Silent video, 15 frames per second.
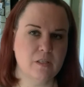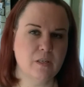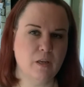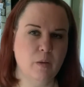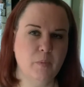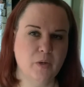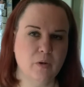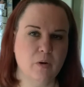
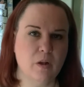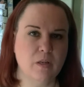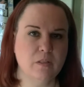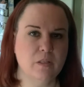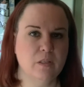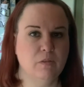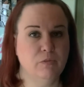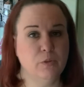come
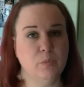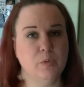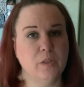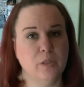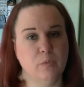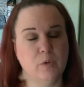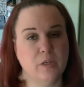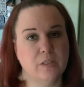across, and if you
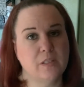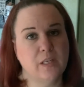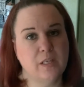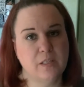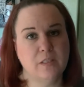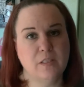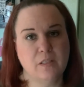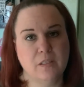really want to
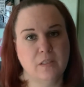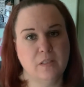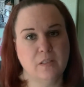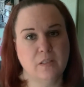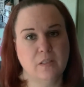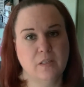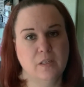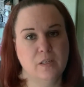taste it,
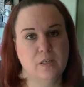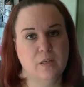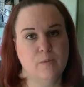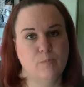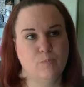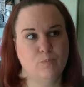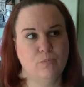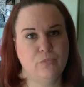
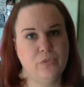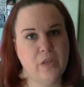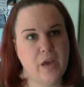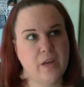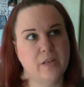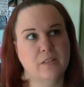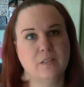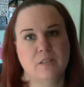that
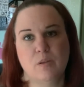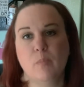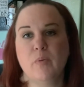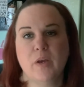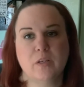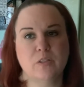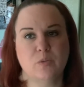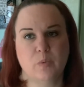is the
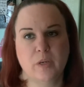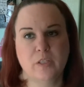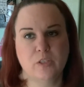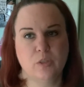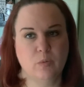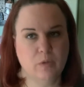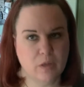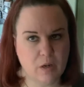best way
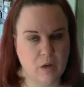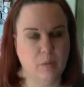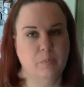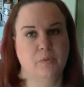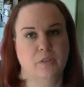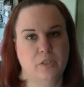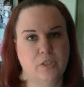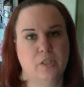to
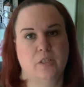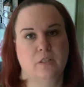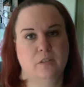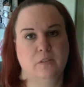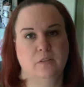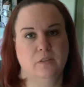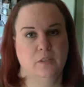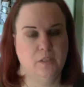accomplish it.
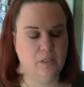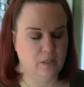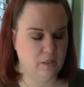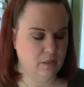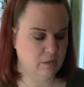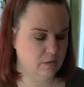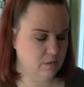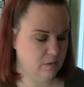
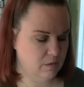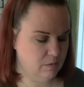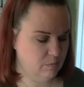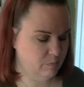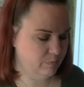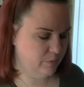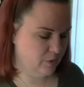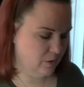Is
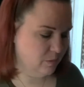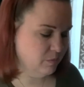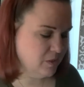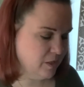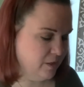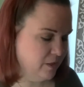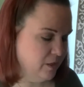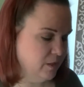
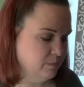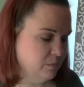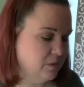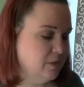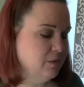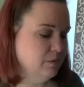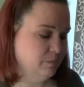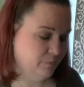
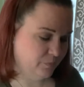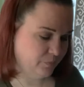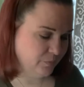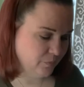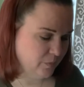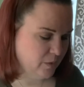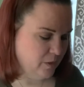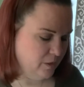sometimes
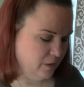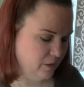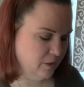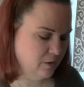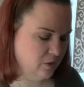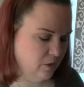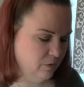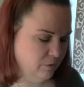it's
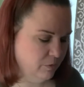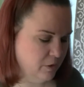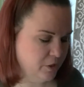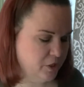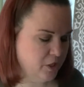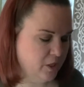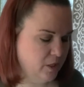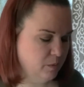
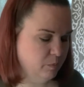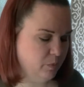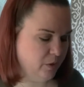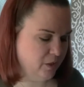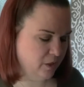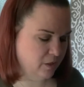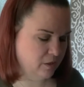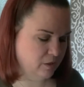unfortunate,
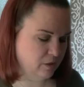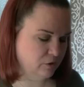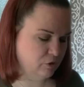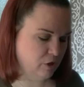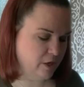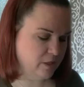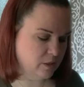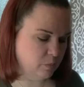but
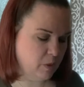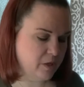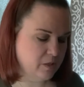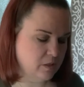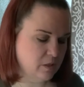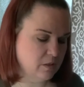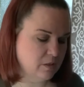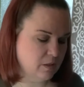dry
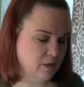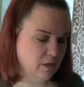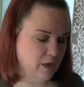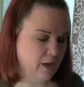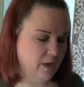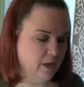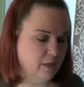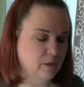spices can
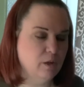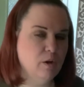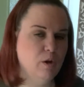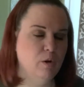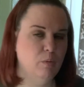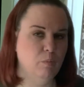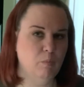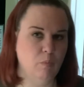add
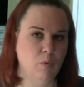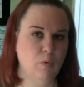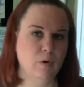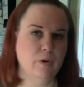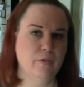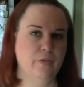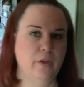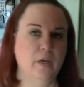more
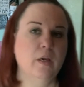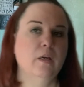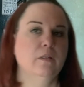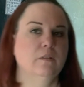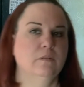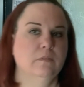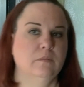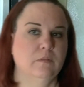
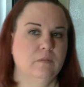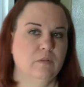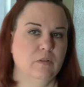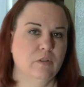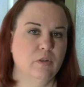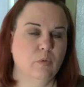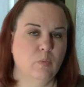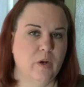than
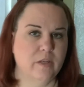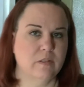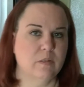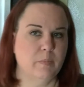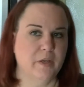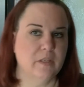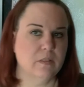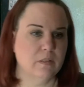your wet
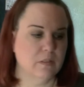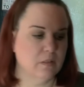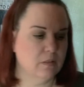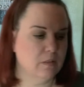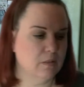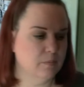spices.